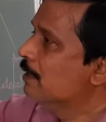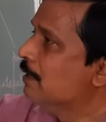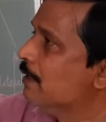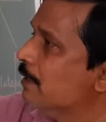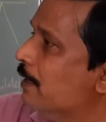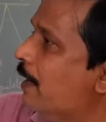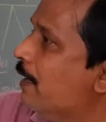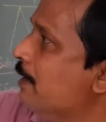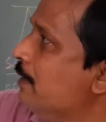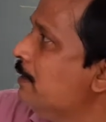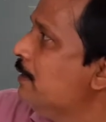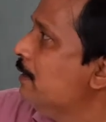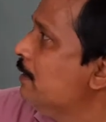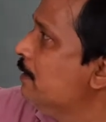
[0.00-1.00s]

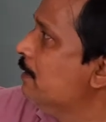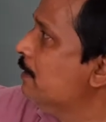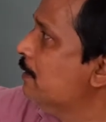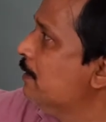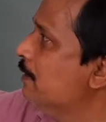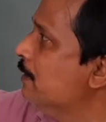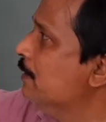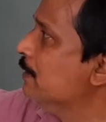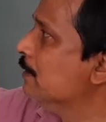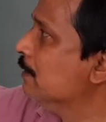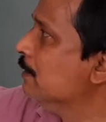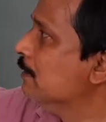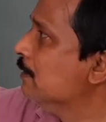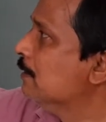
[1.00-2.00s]
90
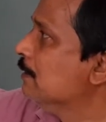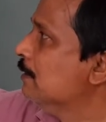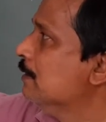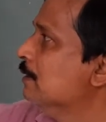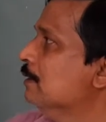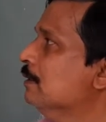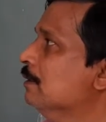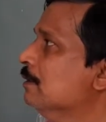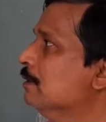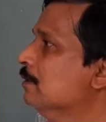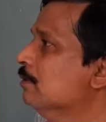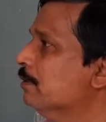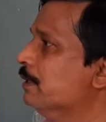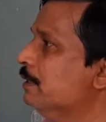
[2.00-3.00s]
degree.
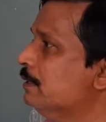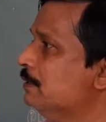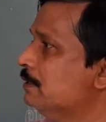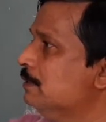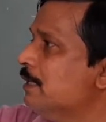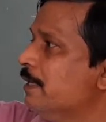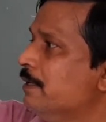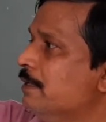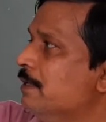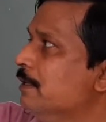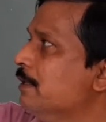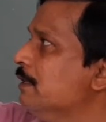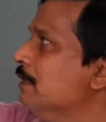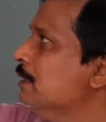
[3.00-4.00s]
Okay, this is 90
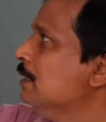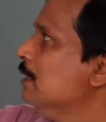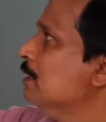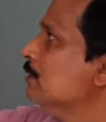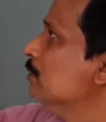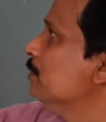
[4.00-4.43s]
degree. So